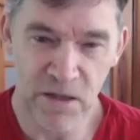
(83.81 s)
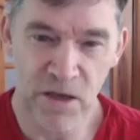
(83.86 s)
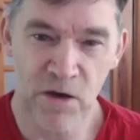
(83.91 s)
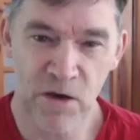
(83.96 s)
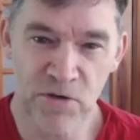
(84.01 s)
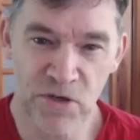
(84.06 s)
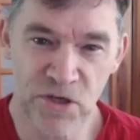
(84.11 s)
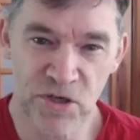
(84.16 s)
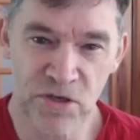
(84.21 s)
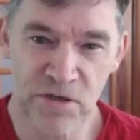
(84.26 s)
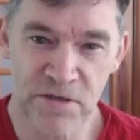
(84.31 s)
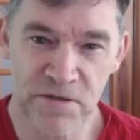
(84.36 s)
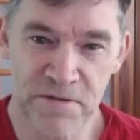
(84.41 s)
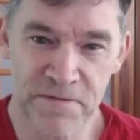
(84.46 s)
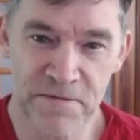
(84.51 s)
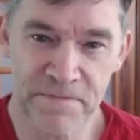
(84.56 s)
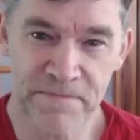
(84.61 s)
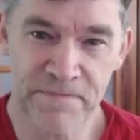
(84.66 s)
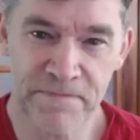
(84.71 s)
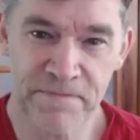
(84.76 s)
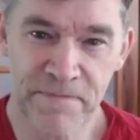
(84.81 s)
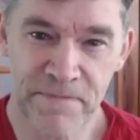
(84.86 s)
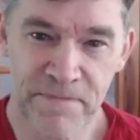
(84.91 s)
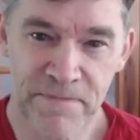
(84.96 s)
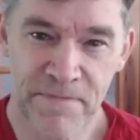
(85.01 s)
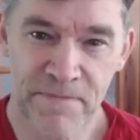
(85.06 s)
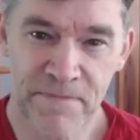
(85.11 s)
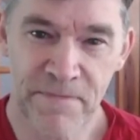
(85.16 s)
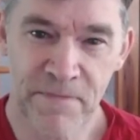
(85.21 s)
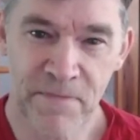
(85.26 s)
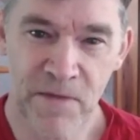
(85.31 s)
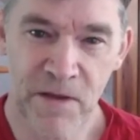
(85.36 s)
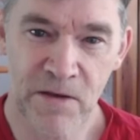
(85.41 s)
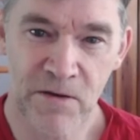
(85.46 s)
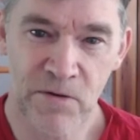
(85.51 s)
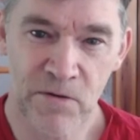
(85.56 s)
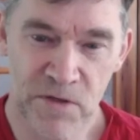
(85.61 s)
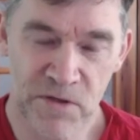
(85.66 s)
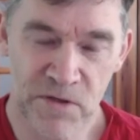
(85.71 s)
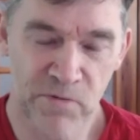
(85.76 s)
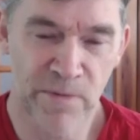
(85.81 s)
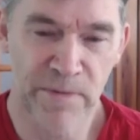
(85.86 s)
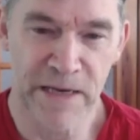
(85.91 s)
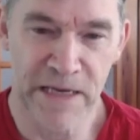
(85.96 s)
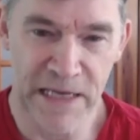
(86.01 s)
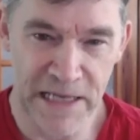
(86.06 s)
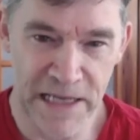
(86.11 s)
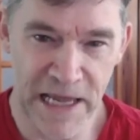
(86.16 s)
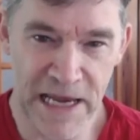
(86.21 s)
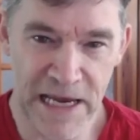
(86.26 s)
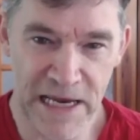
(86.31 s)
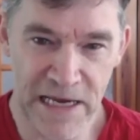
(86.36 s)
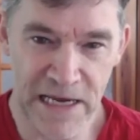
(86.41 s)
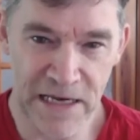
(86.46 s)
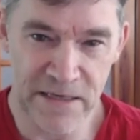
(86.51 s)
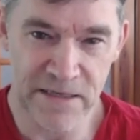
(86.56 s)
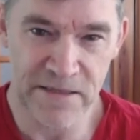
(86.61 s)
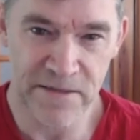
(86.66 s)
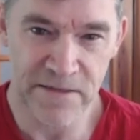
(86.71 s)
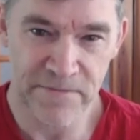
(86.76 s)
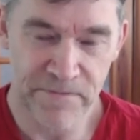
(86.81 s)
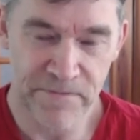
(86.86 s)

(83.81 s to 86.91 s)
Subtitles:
ocean, swimming in lakes.